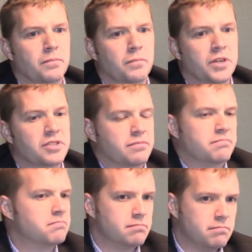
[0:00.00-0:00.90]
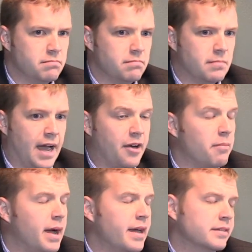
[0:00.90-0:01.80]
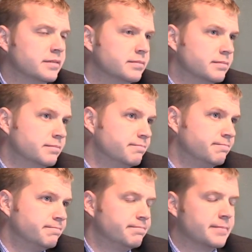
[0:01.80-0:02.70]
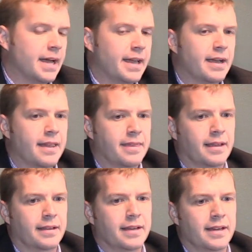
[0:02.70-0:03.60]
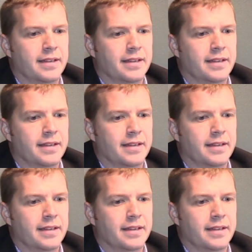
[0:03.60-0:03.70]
which I don't buy. I think